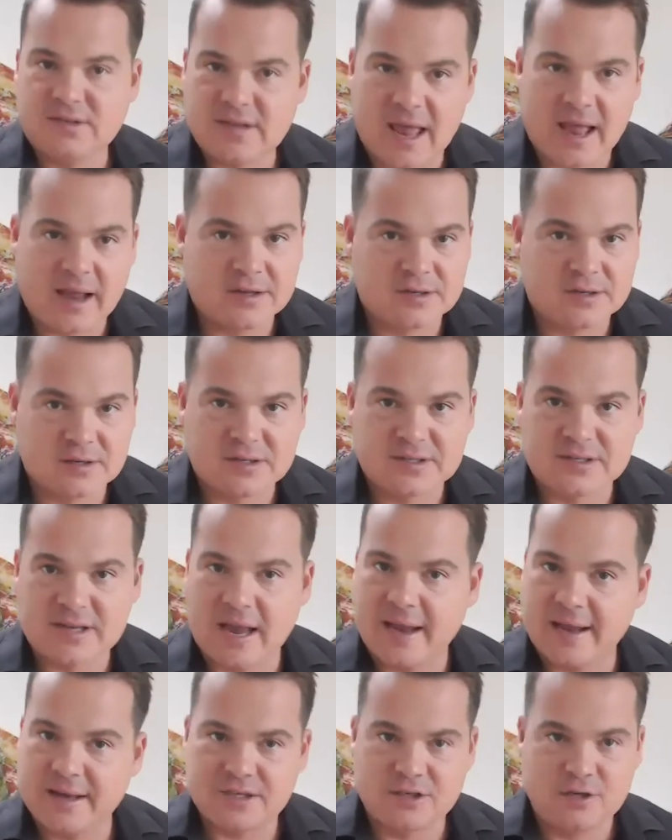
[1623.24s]

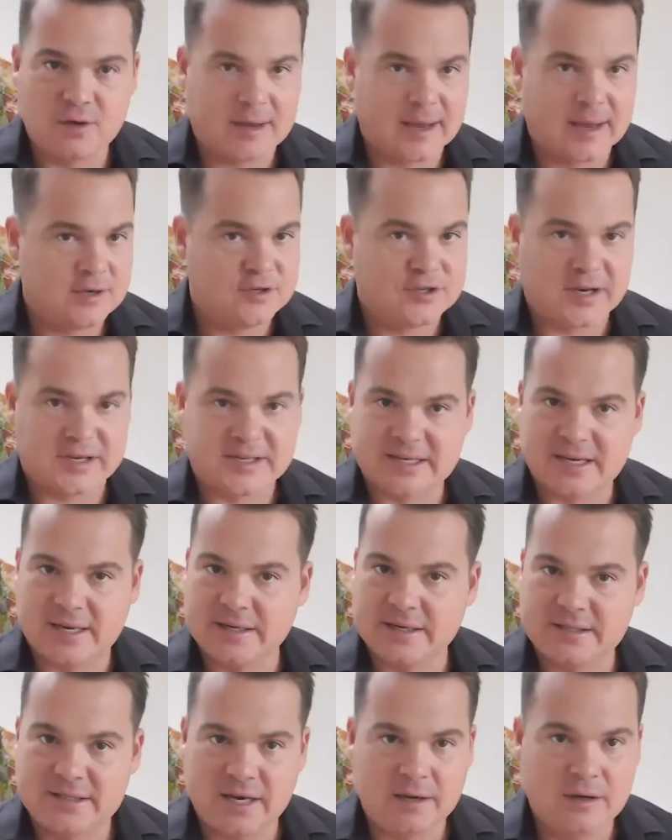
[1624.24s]
exercise you can just
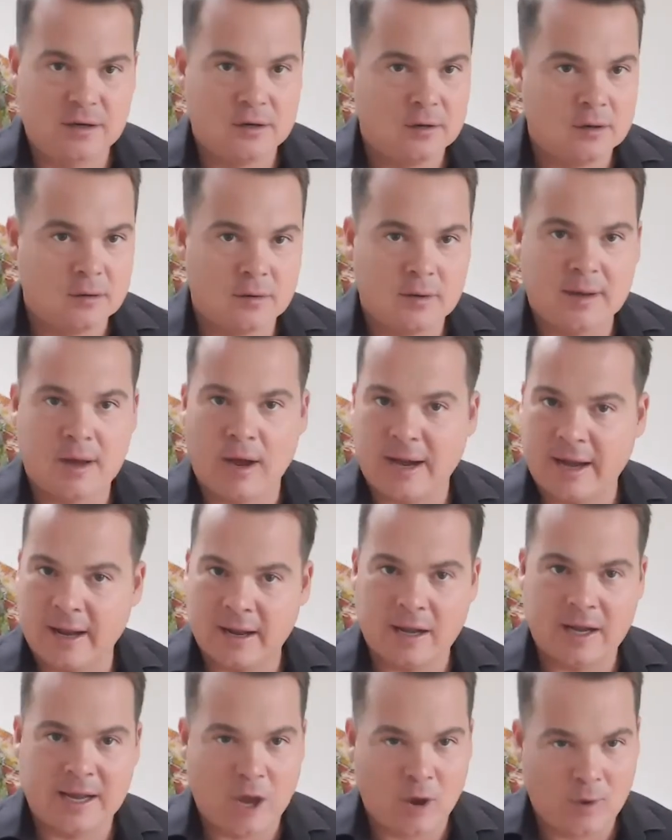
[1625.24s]
continue
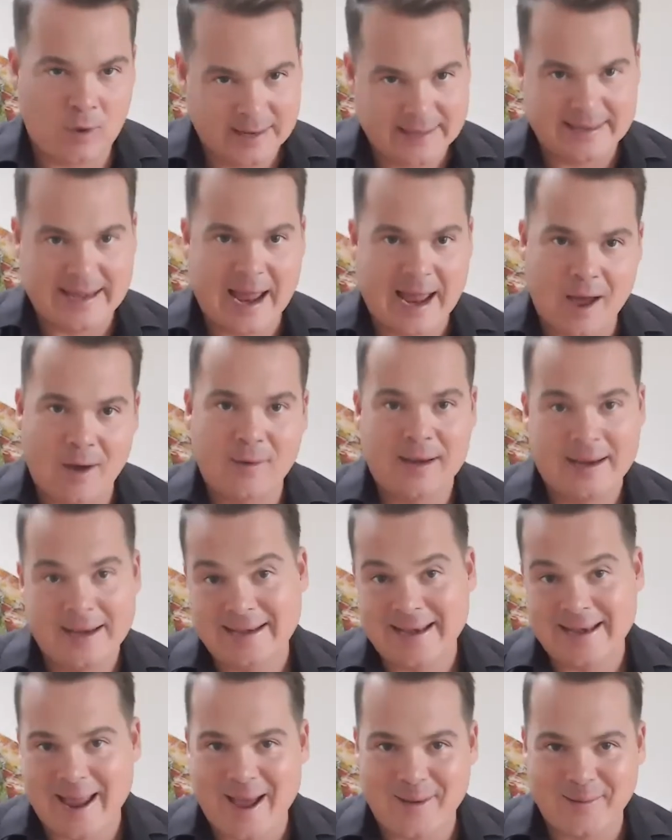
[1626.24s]
going down and
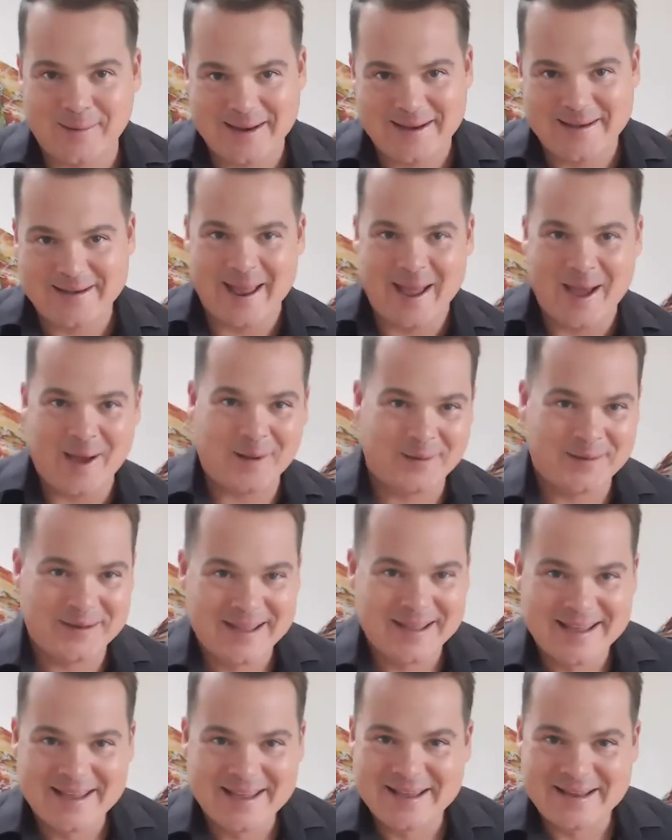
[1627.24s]
down and down
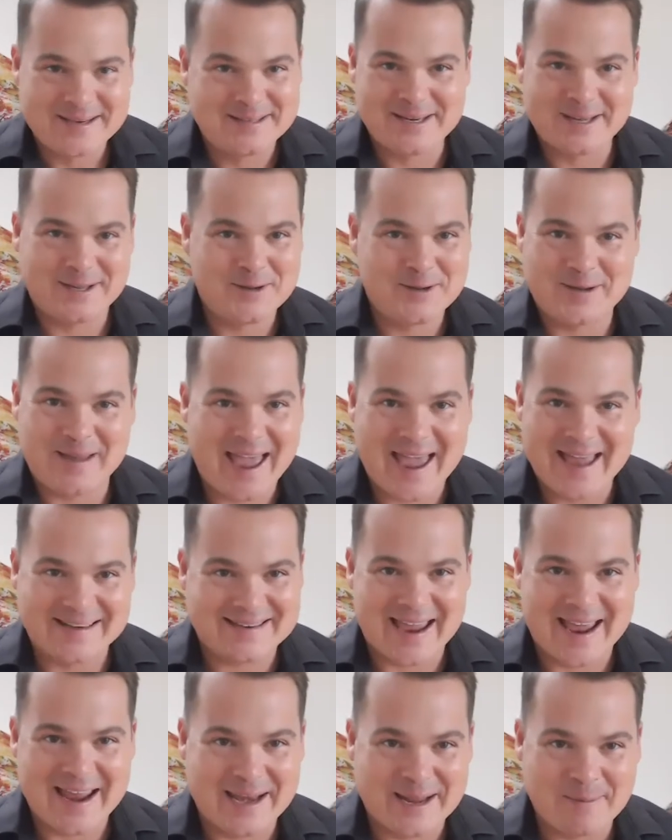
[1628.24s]
till you can't
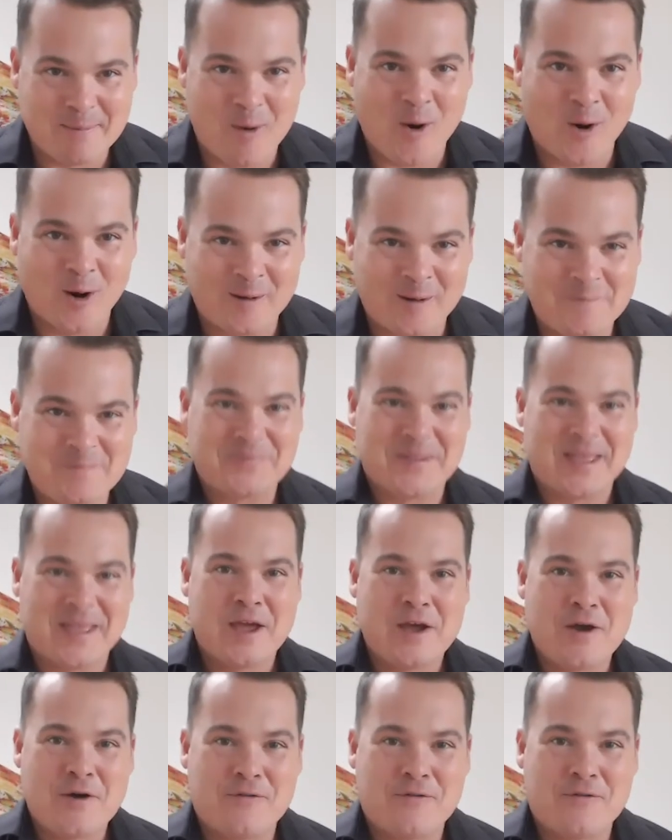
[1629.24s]
anymore.
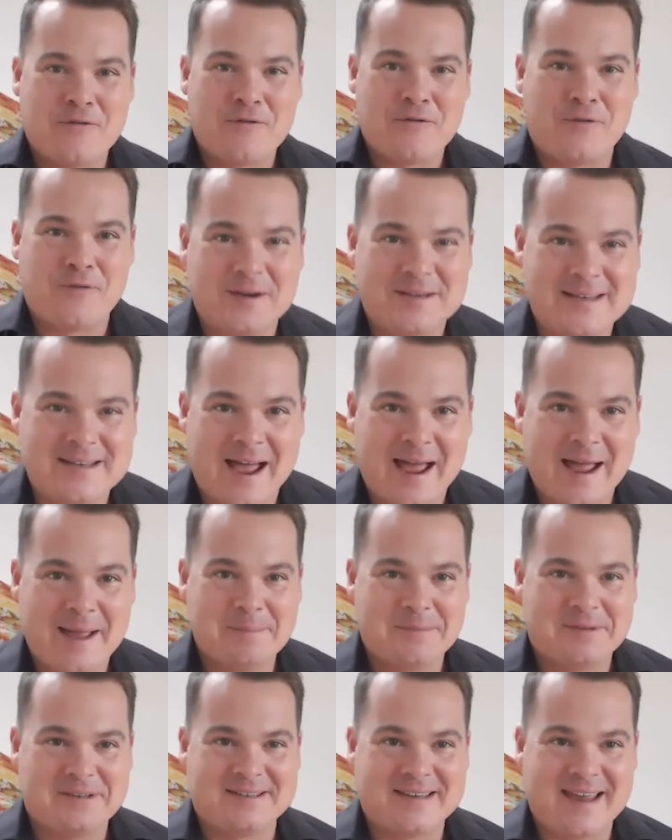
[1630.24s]
For
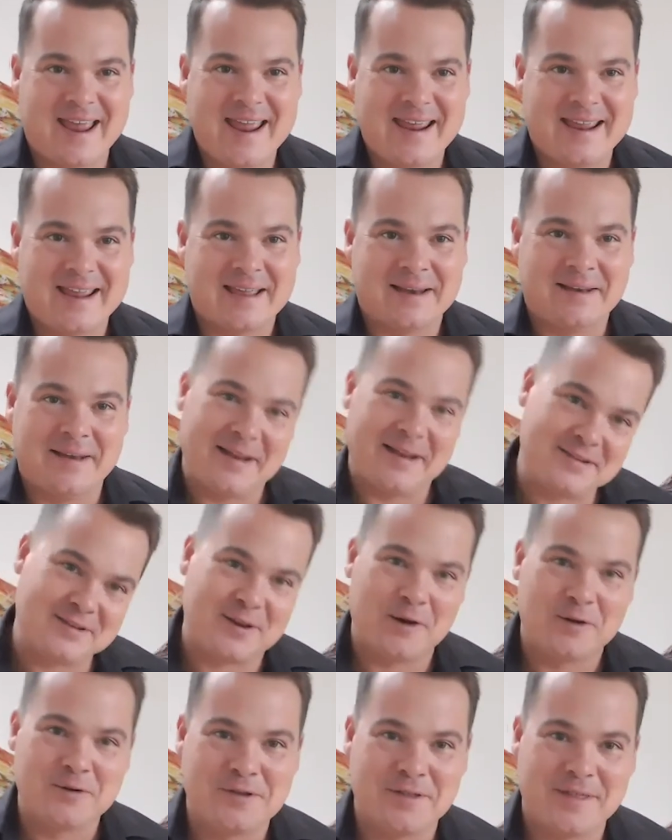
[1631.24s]
time's sake, let's go
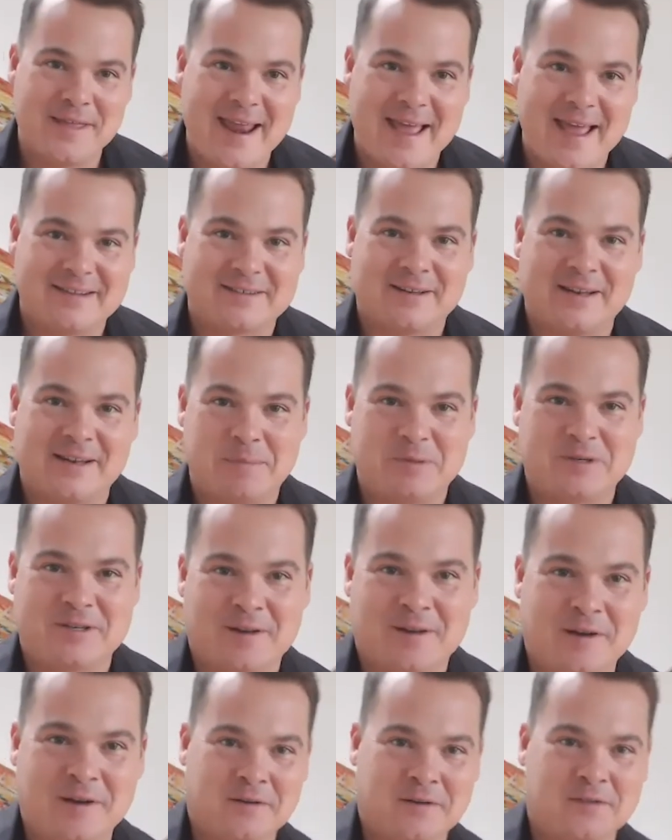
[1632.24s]
to the next lip
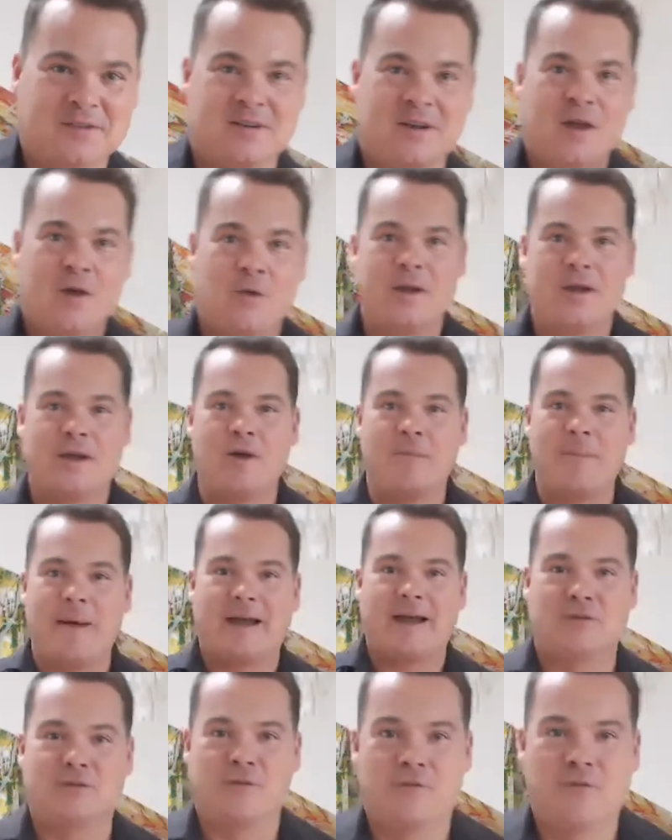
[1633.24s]
slurs. We go back
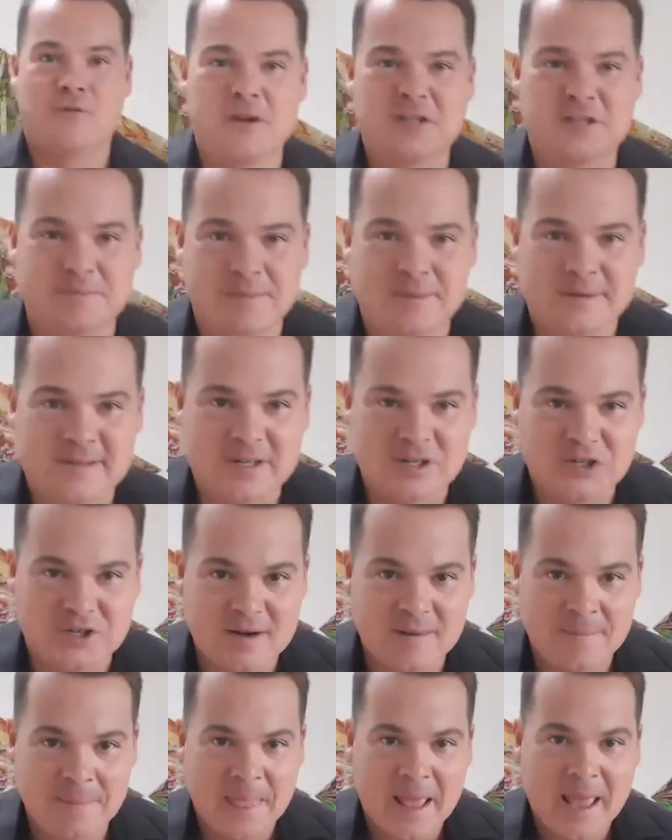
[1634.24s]
to first
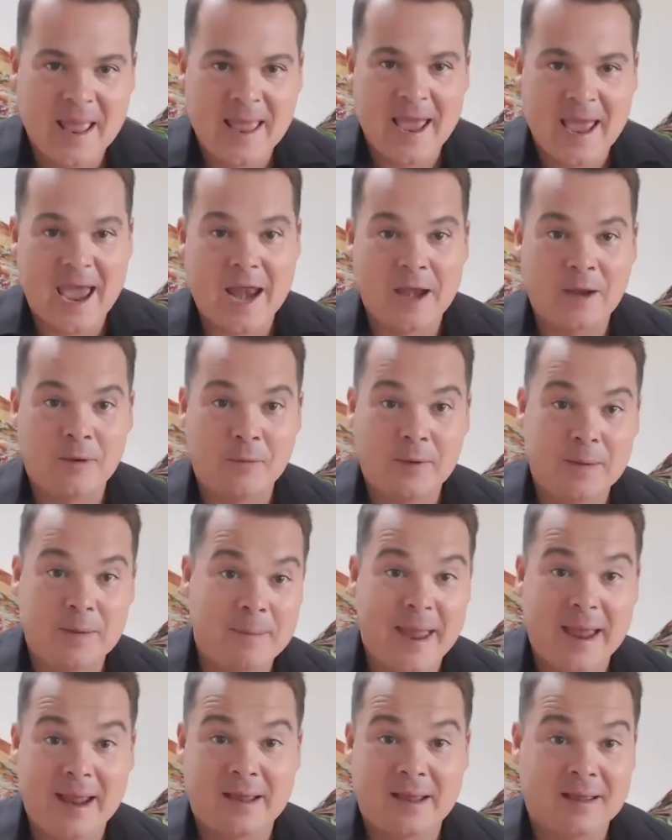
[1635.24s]
position and we
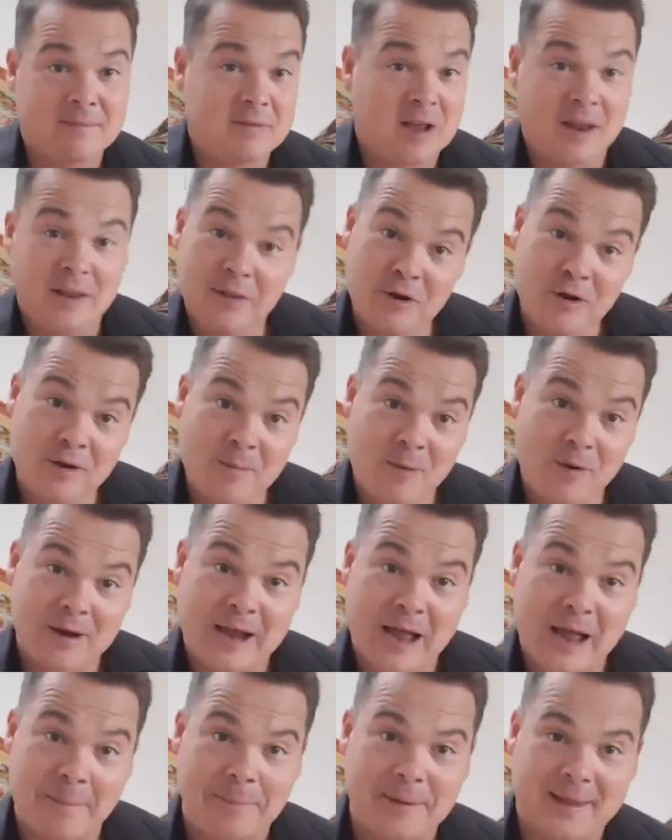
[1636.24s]
make a little more
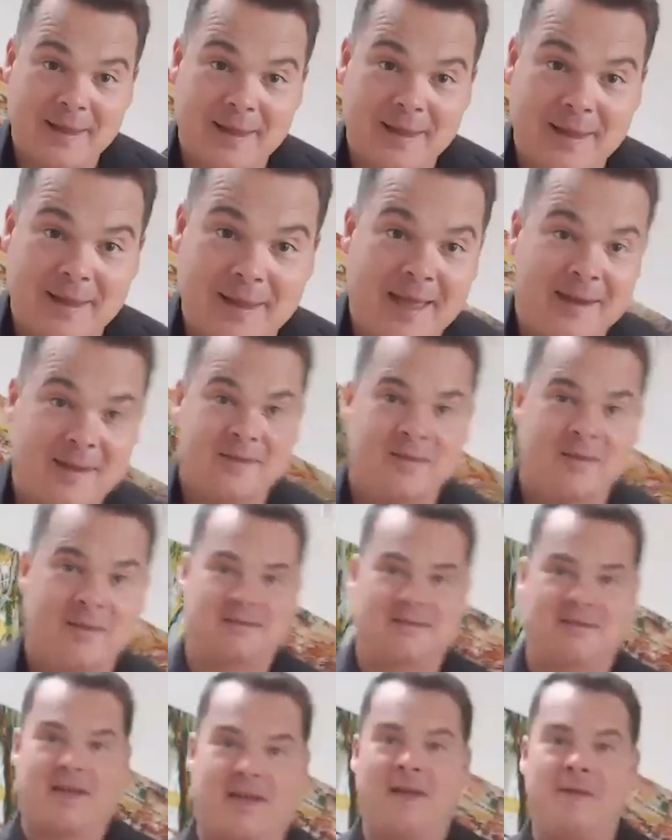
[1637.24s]
complicated this
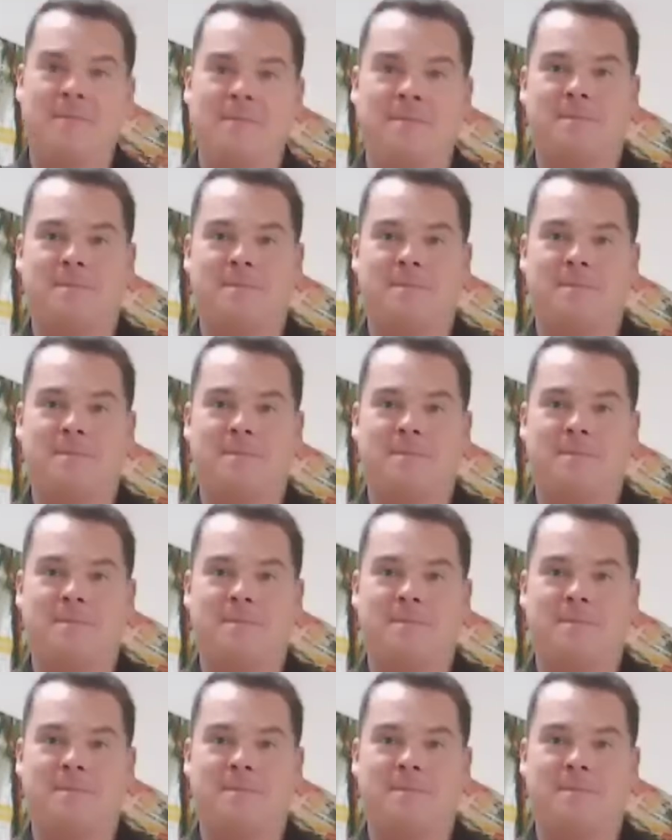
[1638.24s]
time.